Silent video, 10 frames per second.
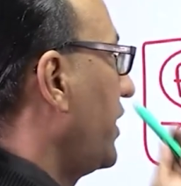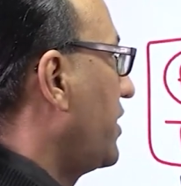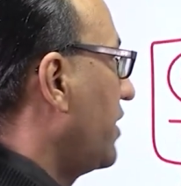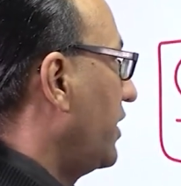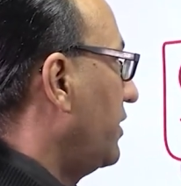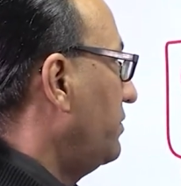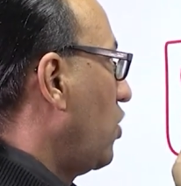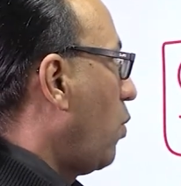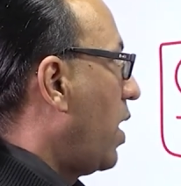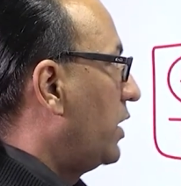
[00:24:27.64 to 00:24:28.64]
retinaculum?
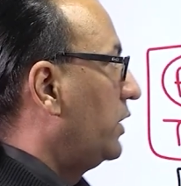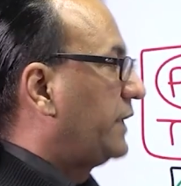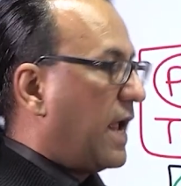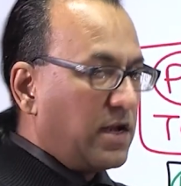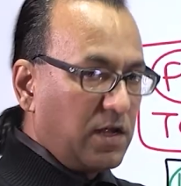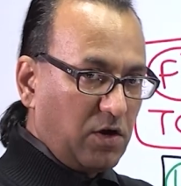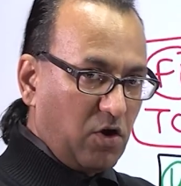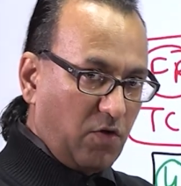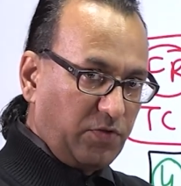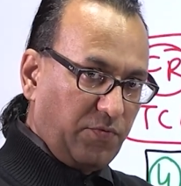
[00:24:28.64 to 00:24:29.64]
One tendon
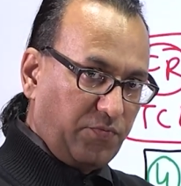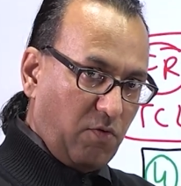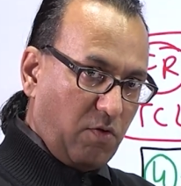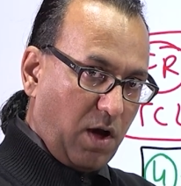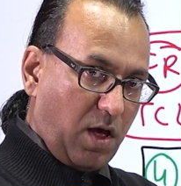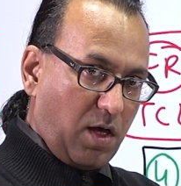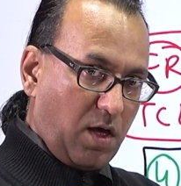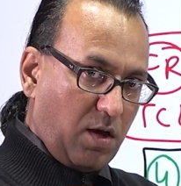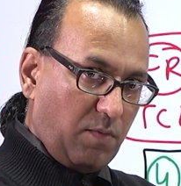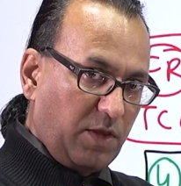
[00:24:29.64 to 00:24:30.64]
of the
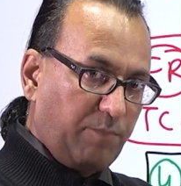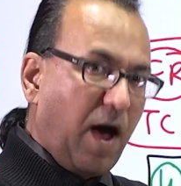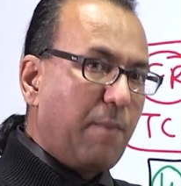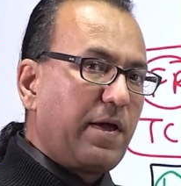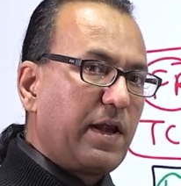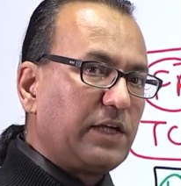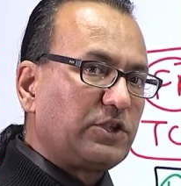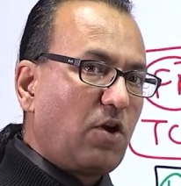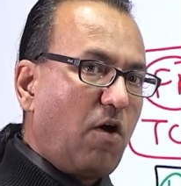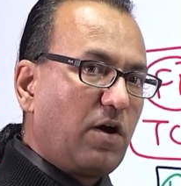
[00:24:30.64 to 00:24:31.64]
forearm, the
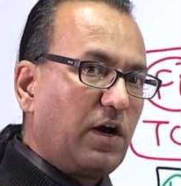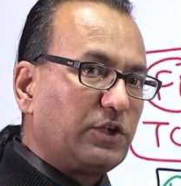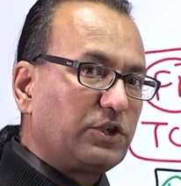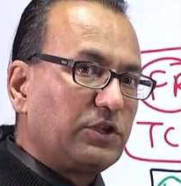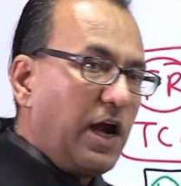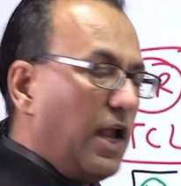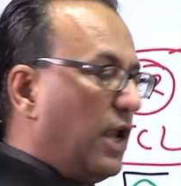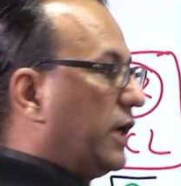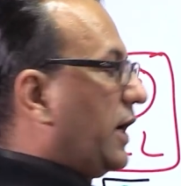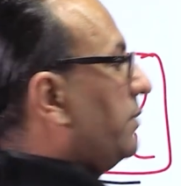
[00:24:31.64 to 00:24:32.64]
palmaris longus. It
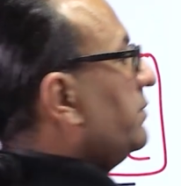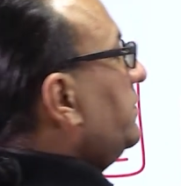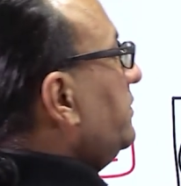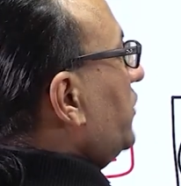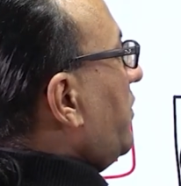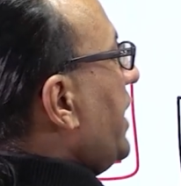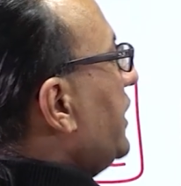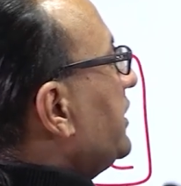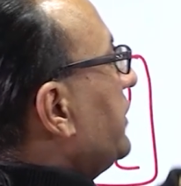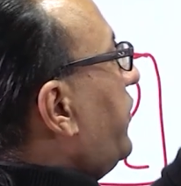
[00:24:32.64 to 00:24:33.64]
will come from the
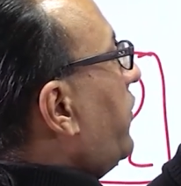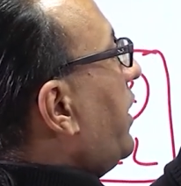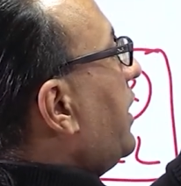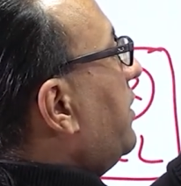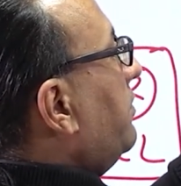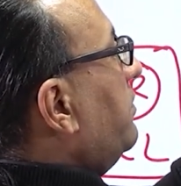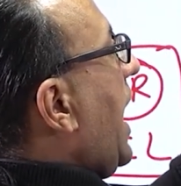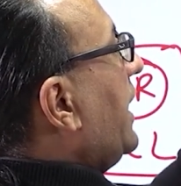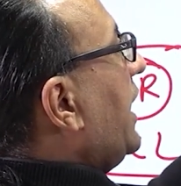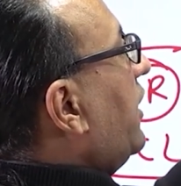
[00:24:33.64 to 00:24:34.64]
anterior forearm
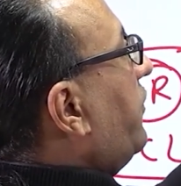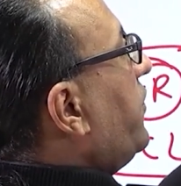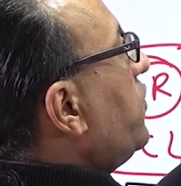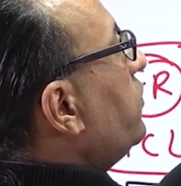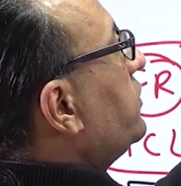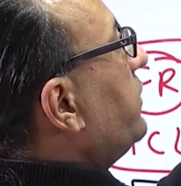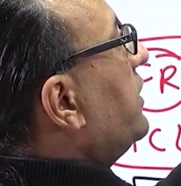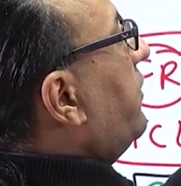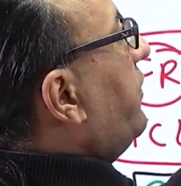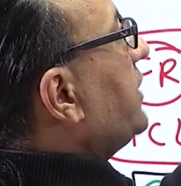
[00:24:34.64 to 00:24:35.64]
and get fused with
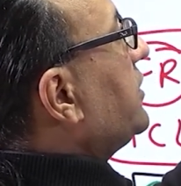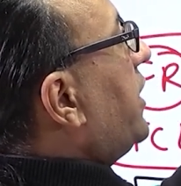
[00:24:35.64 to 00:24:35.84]
the flexor